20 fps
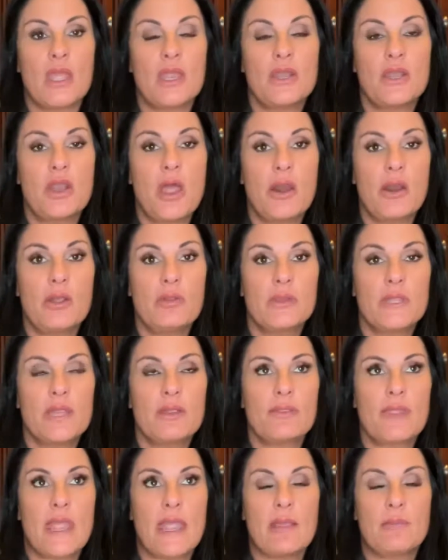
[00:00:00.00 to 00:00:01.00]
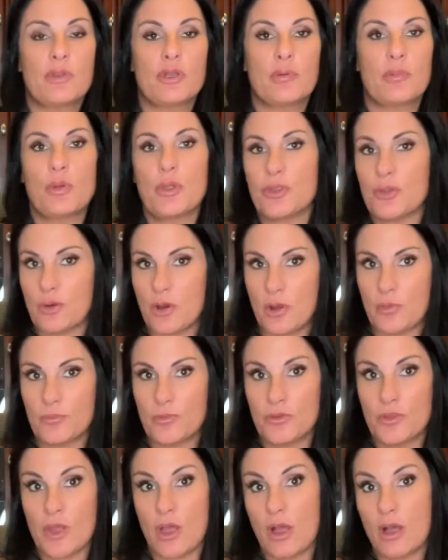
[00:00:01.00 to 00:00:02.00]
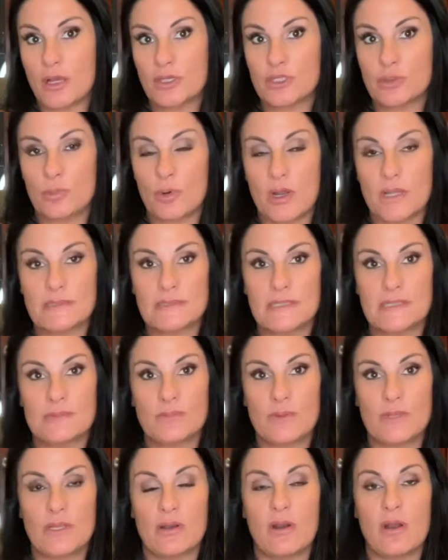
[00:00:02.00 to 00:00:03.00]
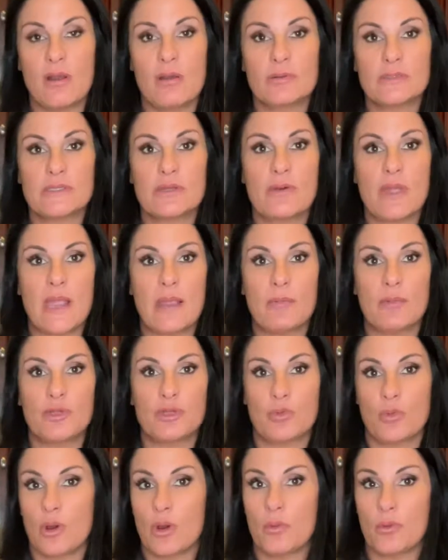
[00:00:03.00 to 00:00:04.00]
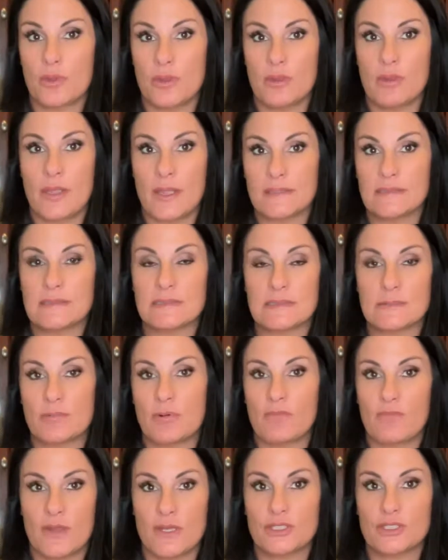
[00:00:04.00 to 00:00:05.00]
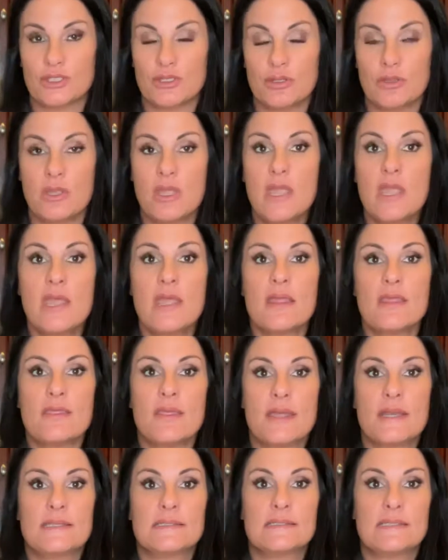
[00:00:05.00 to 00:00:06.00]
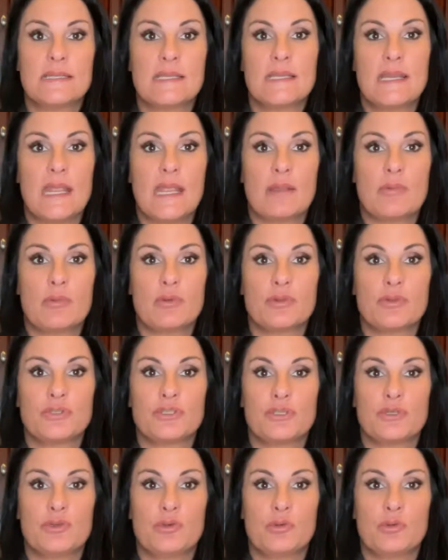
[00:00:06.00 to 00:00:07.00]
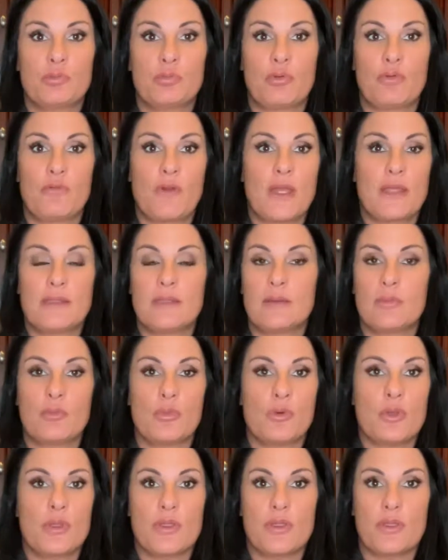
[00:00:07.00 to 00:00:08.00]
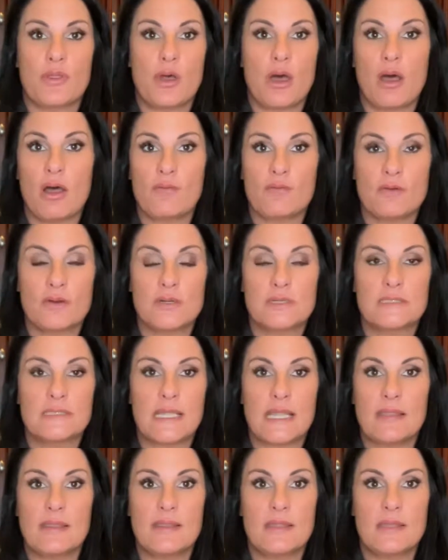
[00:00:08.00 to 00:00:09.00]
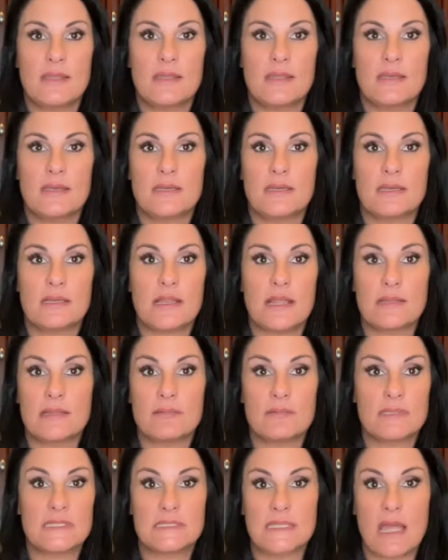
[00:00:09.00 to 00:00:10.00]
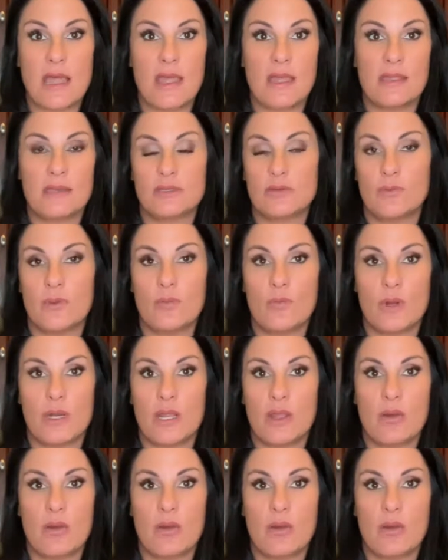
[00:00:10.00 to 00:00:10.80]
not only are they able to put their home through the auction process, but they're also able to work with a licensed professional that is then able to provide them with offers and then let them decide, do we want to